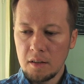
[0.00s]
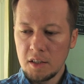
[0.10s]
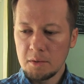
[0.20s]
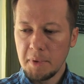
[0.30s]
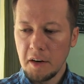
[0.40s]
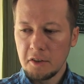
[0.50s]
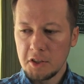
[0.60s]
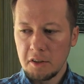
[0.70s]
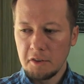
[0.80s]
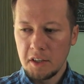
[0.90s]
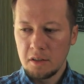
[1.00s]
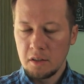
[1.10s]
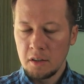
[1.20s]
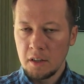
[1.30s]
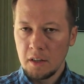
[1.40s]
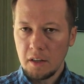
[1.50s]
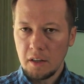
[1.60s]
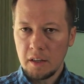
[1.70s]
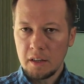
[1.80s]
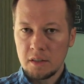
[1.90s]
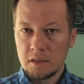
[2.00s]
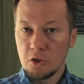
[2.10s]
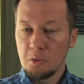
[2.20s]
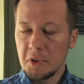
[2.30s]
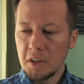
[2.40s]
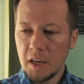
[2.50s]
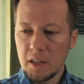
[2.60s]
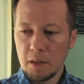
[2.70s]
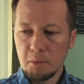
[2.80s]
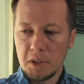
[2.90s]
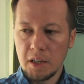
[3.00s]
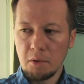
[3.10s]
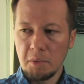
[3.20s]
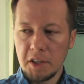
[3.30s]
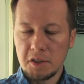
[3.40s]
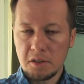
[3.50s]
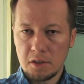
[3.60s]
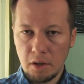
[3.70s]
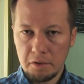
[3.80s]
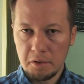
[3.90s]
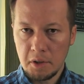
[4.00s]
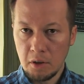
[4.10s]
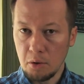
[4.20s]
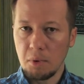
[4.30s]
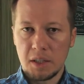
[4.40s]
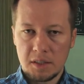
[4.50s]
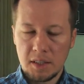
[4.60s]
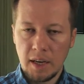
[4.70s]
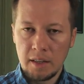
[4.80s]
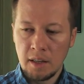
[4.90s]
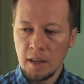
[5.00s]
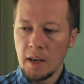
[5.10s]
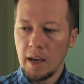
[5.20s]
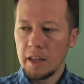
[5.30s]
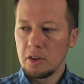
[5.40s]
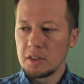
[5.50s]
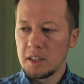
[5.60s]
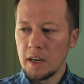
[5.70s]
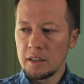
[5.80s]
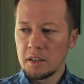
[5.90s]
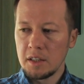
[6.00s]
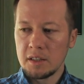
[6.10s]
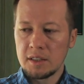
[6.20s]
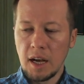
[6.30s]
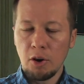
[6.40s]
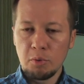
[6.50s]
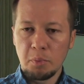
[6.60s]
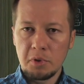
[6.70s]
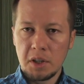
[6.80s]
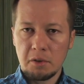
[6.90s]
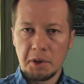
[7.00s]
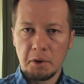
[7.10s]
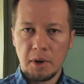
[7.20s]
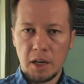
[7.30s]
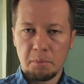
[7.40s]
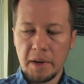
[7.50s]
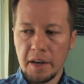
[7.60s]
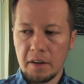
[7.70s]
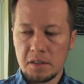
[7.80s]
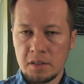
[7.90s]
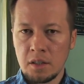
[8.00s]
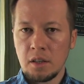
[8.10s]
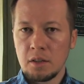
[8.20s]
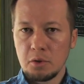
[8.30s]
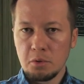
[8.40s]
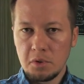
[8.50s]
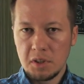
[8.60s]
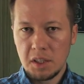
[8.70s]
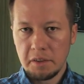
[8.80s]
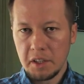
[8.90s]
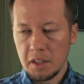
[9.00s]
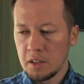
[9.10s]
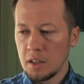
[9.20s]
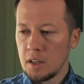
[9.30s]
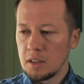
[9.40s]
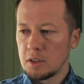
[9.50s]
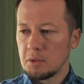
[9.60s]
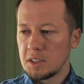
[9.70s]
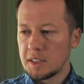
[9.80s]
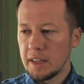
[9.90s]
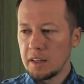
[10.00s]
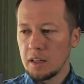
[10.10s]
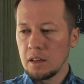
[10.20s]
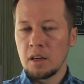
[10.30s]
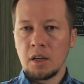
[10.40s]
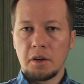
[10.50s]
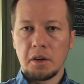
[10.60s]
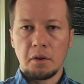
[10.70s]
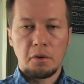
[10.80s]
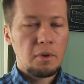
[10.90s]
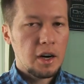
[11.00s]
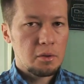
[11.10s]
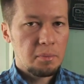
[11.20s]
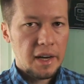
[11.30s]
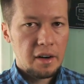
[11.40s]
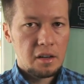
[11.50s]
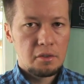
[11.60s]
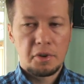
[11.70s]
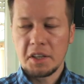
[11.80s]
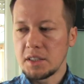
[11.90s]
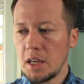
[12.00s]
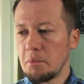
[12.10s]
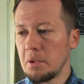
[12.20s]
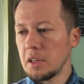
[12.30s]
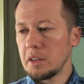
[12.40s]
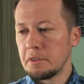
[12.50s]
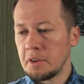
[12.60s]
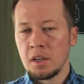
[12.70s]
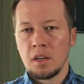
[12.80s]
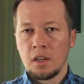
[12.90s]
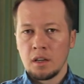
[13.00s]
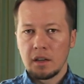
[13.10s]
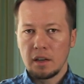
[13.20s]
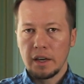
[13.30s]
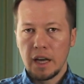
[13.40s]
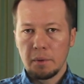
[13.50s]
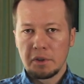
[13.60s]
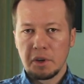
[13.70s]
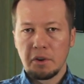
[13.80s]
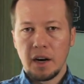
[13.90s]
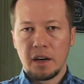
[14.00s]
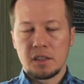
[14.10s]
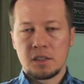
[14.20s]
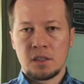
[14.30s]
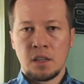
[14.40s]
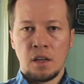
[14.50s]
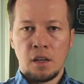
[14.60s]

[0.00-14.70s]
this pattern generator is communicating with calibration software on one side and on the other it's outputting required patterns to the TV. So it's sending required pattern. For example, if a CalMAN requires